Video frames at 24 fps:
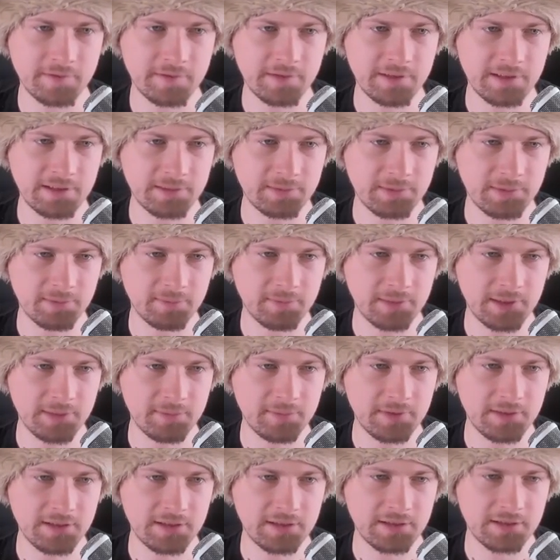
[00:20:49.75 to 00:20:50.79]
This one
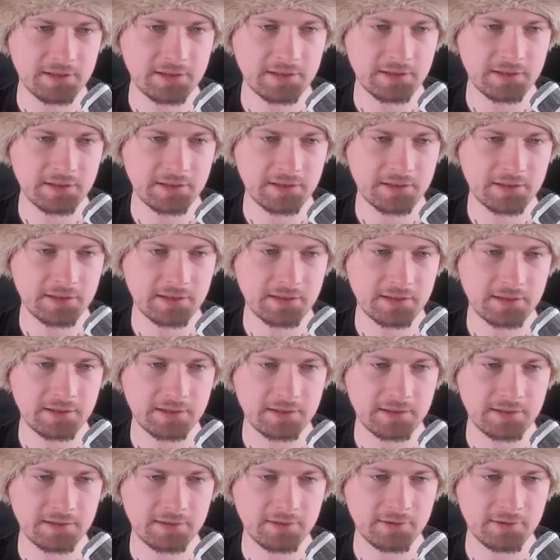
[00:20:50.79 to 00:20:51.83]
maybe?
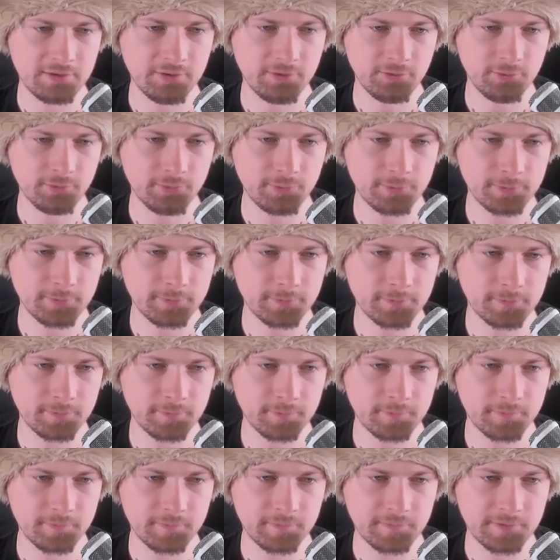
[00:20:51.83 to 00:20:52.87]
Nope.
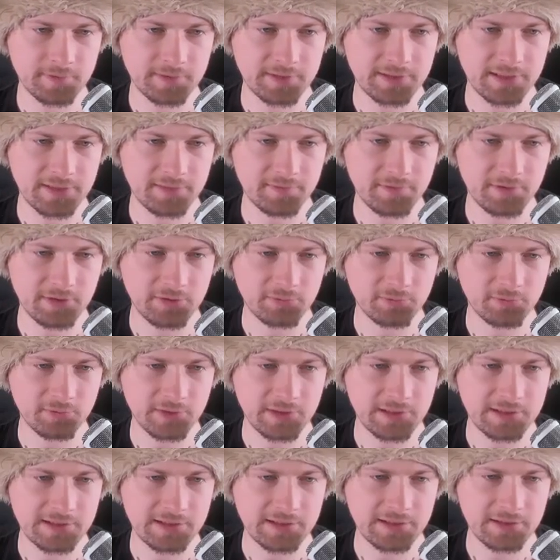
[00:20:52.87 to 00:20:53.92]
There's nothing to
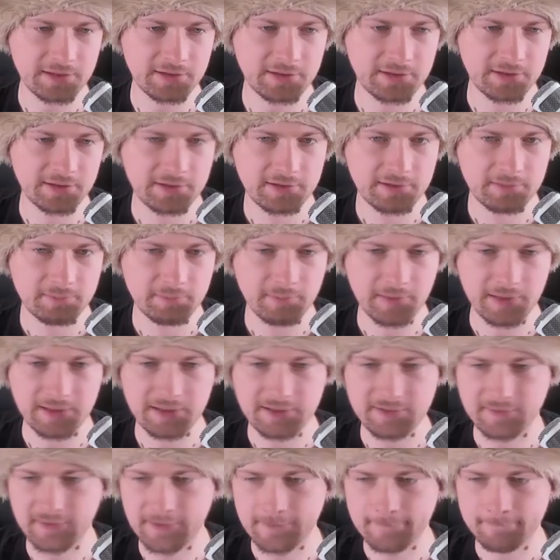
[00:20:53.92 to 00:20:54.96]
erase here. But
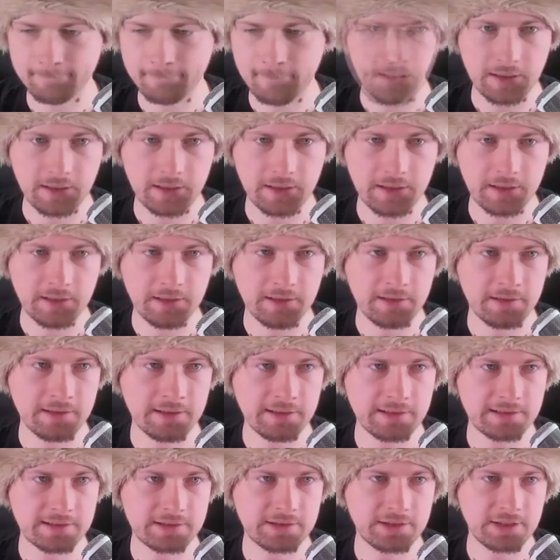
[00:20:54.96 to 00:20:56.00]
it's fine. Uh,
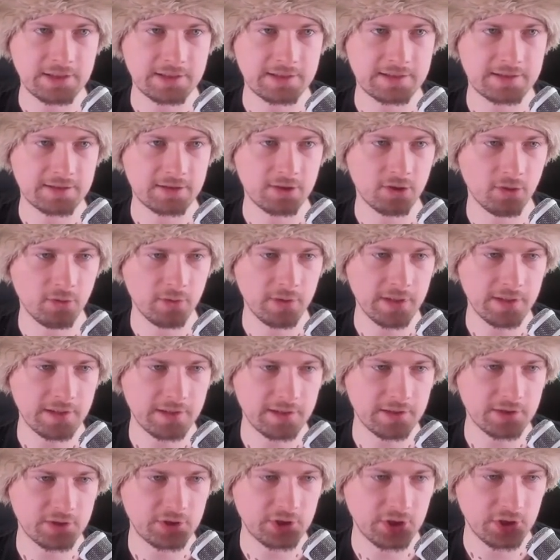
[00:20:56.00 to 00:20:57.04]
let's just go ahead
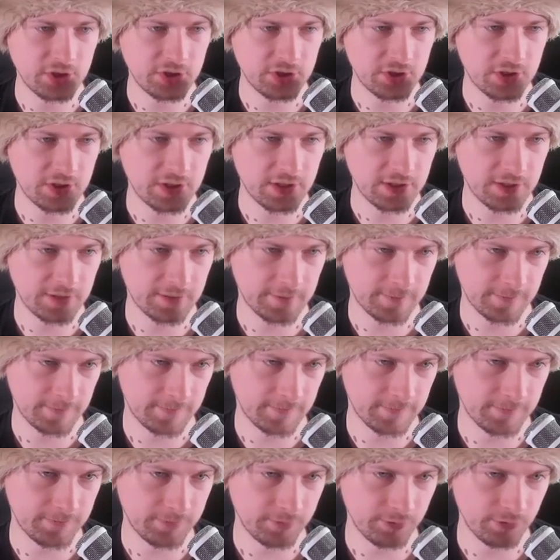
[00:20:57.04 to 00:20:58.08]
and change
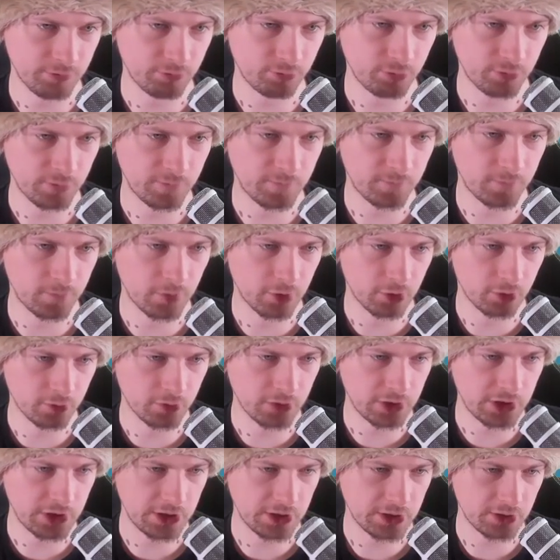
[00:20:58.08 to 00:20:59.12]
the reform
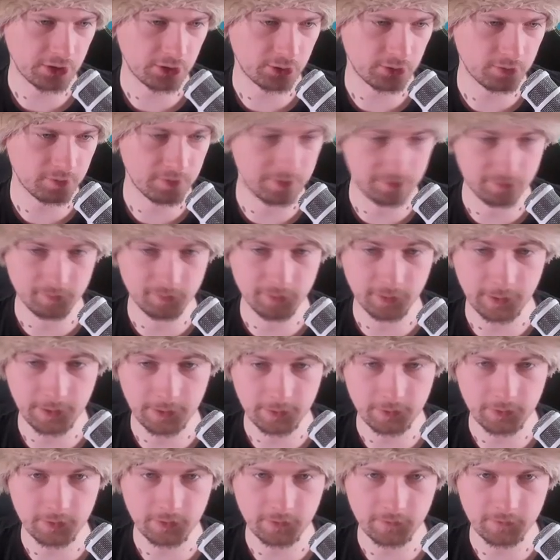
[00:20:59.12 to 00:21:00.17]
here,
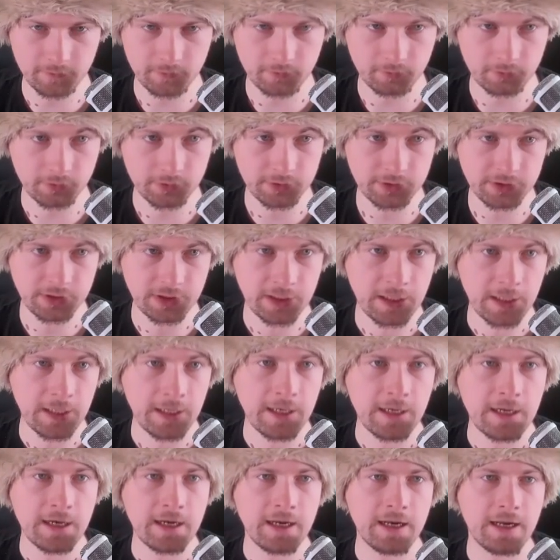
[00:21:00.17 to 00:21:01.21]
manpower of course,
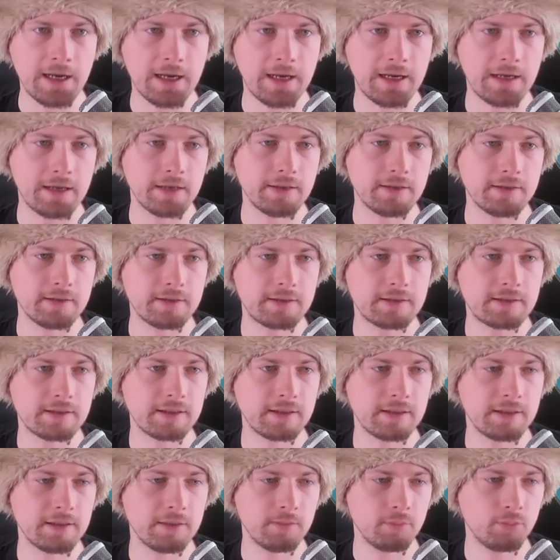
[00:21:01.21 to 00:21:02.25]
and
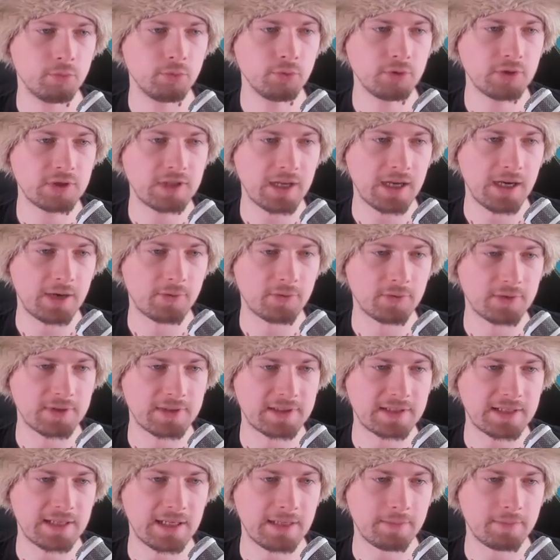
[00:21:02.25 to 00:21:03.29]
uh, boost our
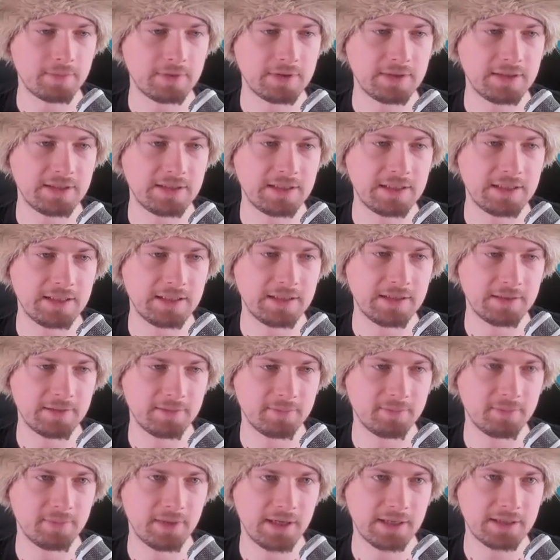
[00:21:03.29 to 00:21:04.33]
stability
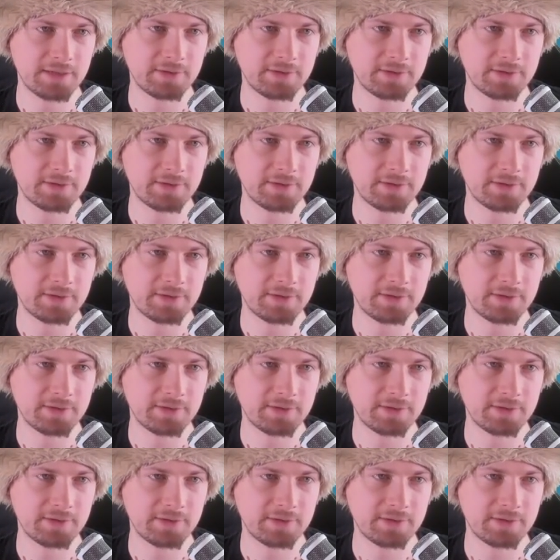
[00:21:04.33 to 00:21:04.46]
back